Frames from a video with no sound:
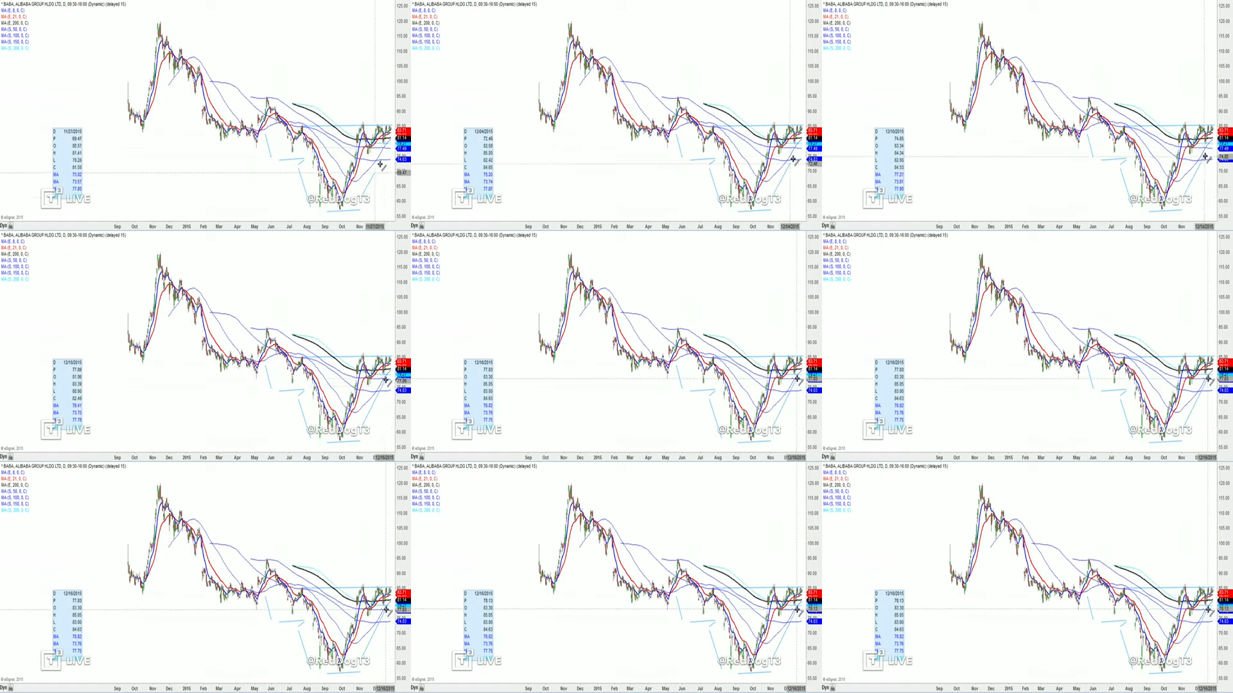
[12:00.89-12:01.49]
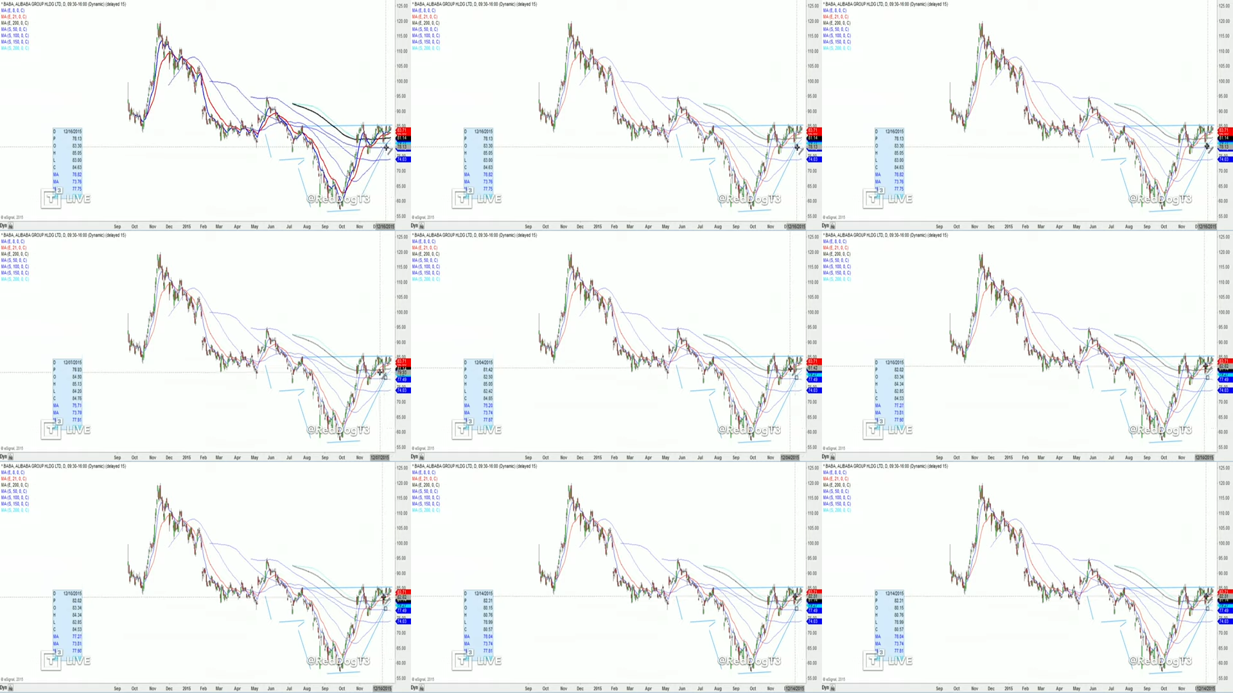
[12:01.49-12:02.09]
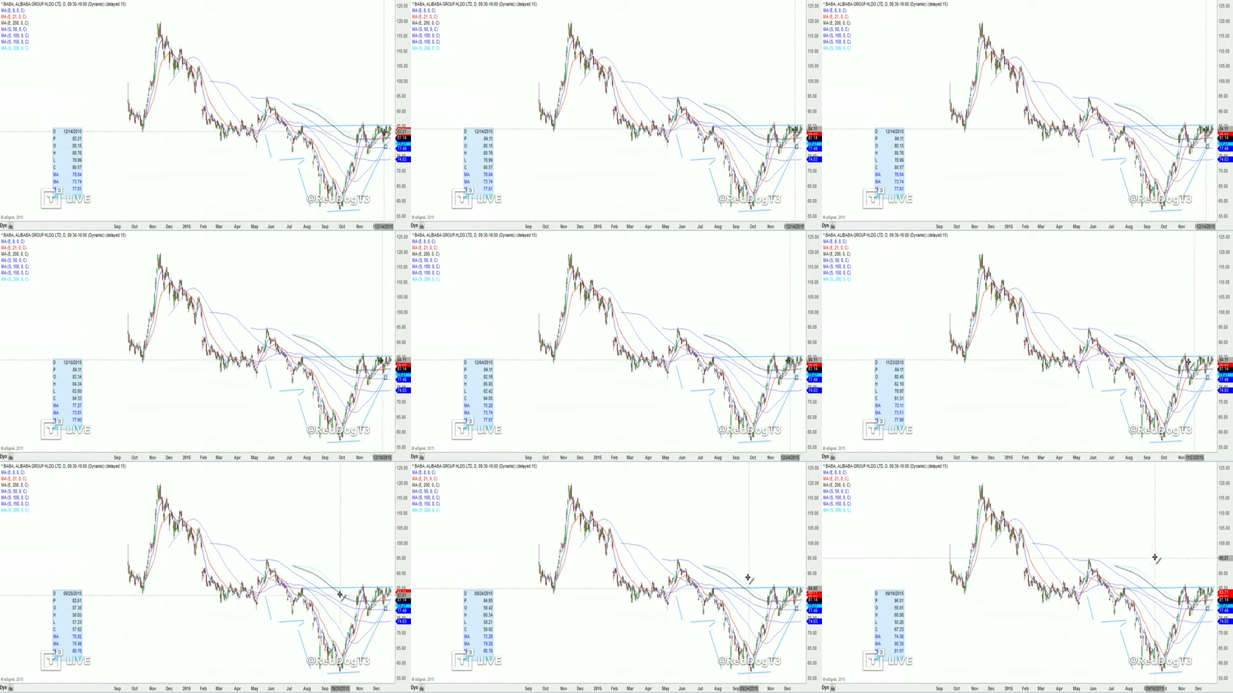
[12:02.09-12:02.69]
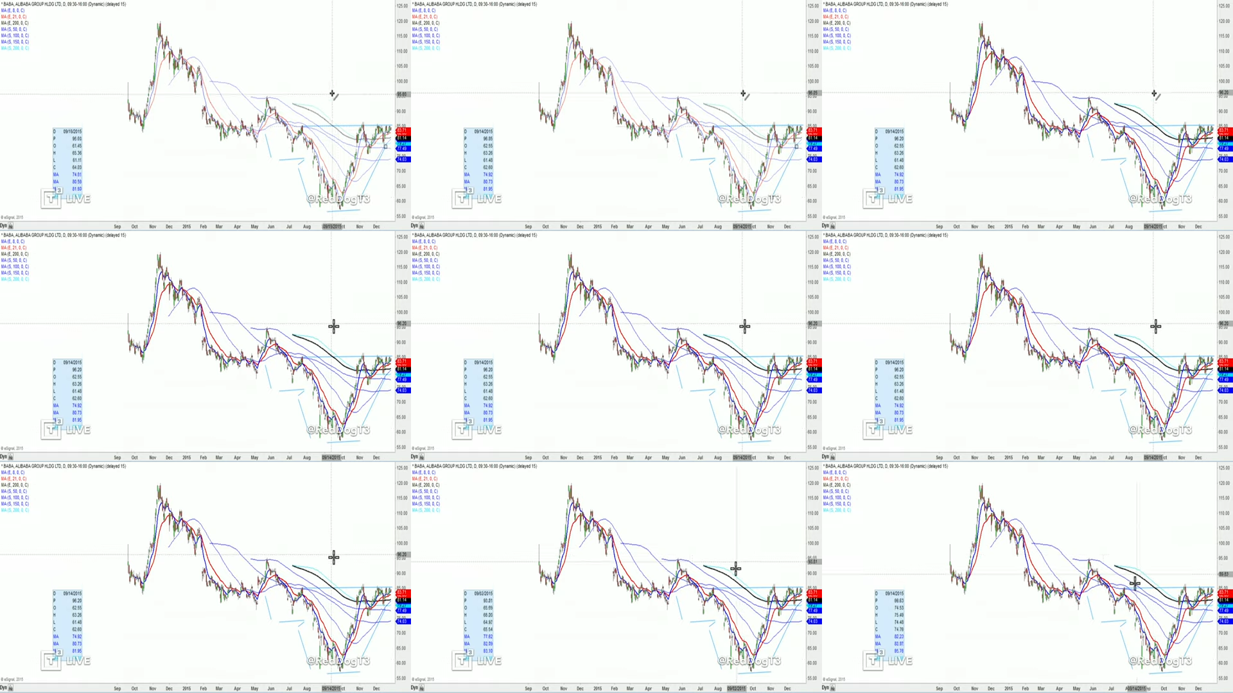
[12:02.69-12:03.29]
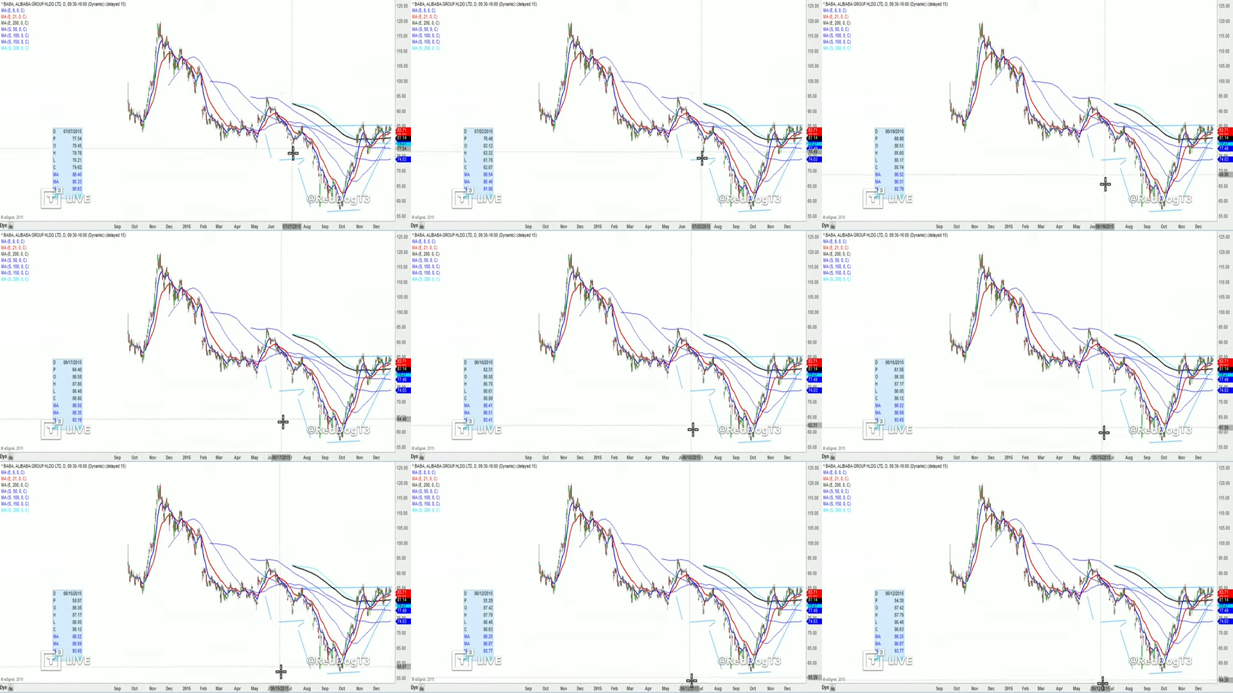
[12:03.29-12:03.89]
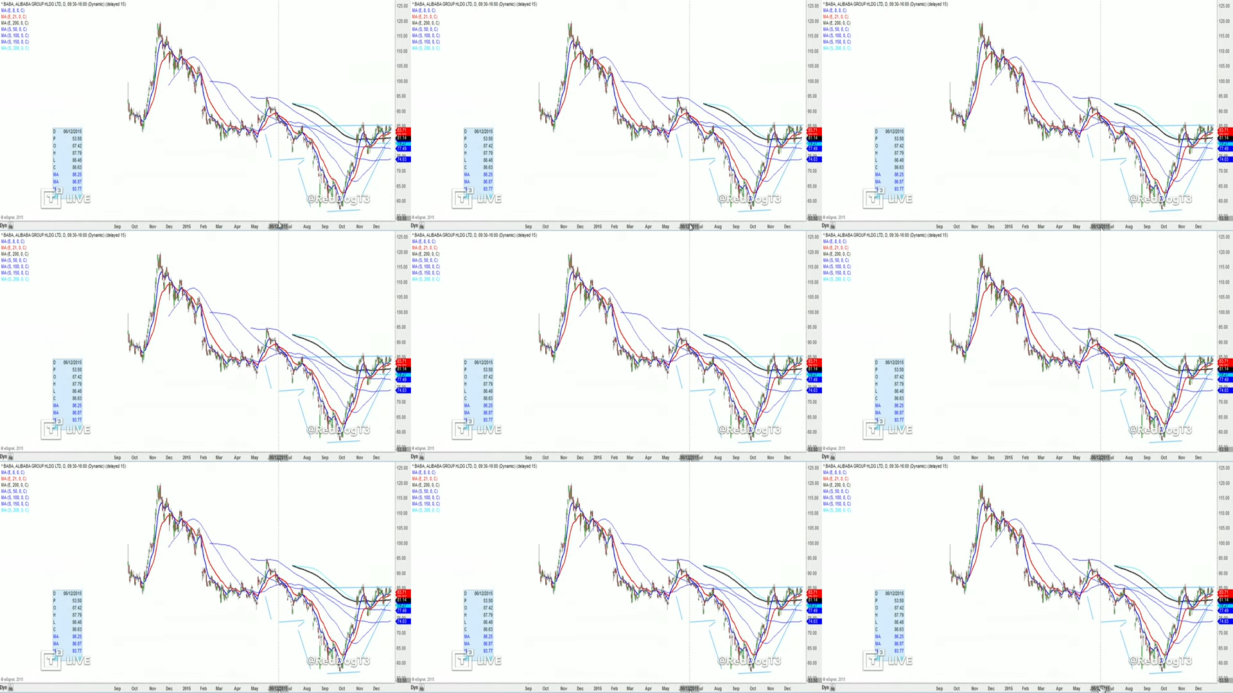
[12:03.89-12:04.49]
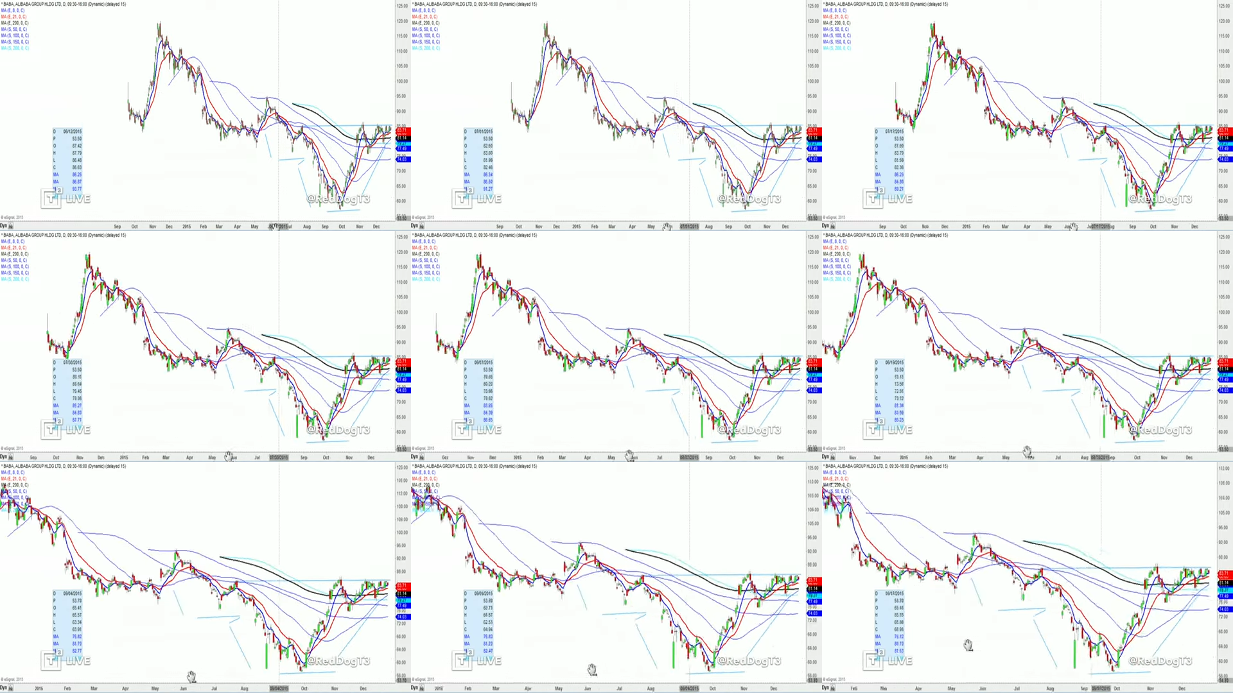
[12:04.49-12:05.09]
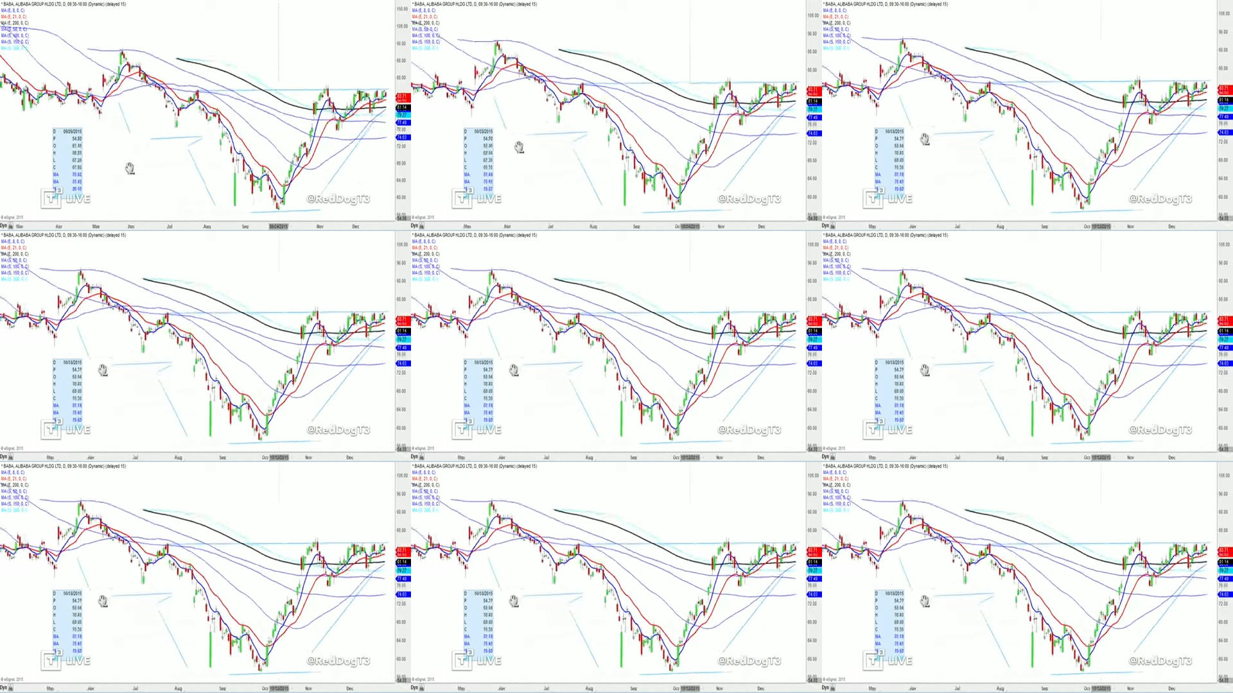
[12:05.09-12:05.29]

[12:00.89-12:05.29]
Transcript: [unreadable: no face in view]